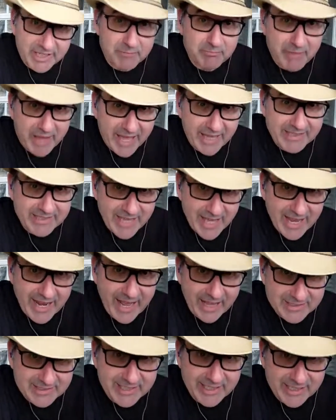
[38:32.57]
in Baghdad
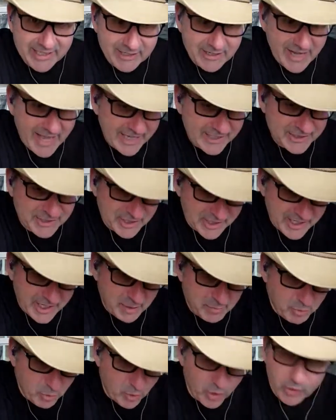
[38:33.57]
at the international
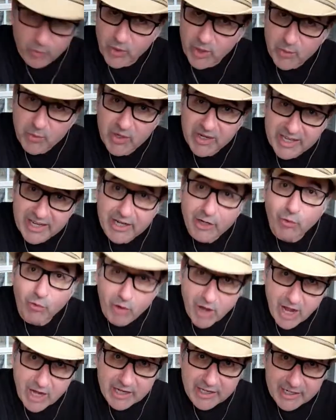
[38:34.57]
airport, we were getting
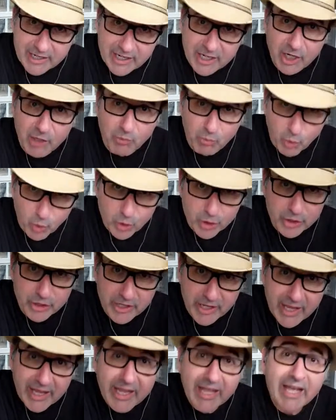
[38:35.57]
rocketed and
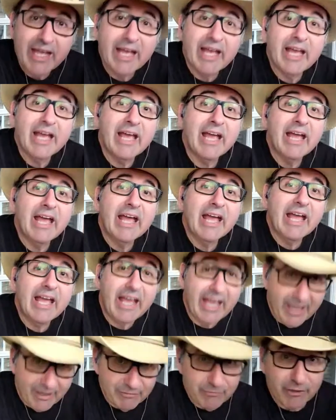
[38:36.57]
mortared
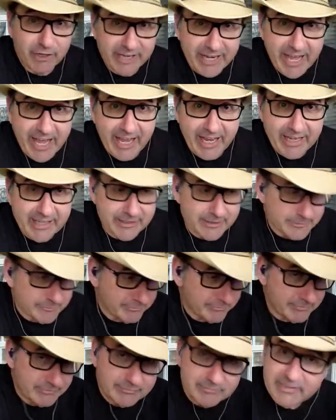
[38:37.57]
every day,
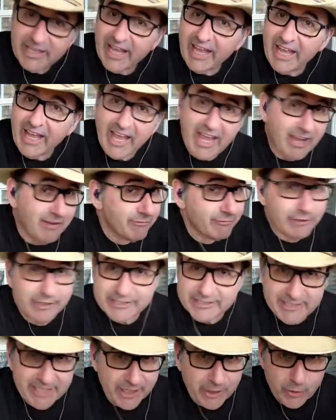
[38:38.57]

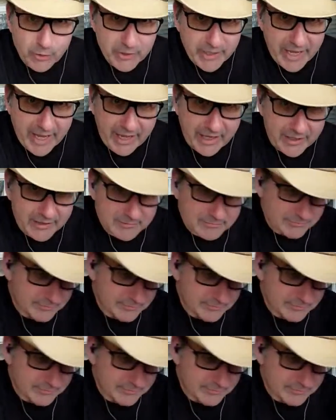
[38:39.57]
every single day.